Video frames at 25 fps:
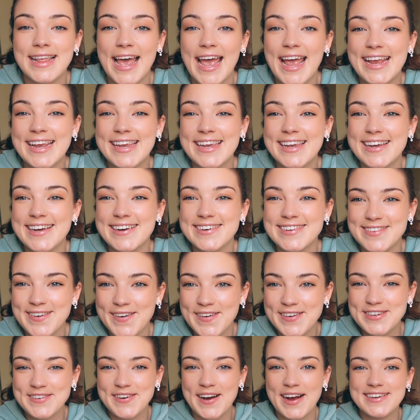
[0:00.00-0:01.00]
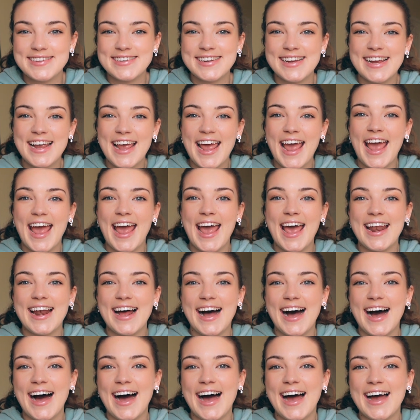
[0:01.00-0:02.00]
Thank you so much for watching and
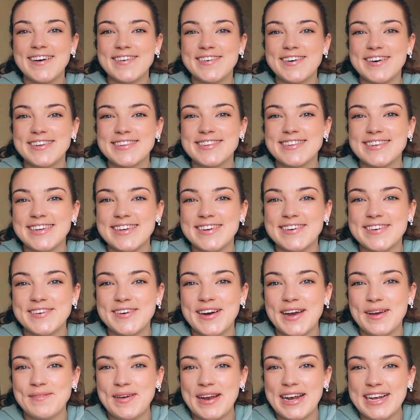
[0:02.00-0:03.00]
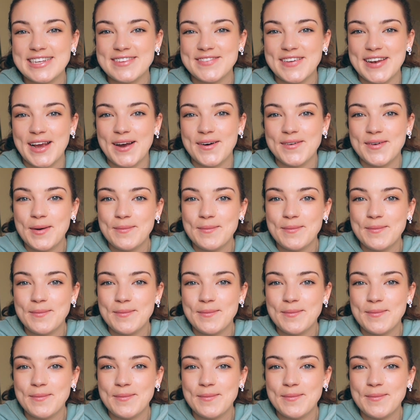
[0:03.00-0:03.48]
I will see you in my next video.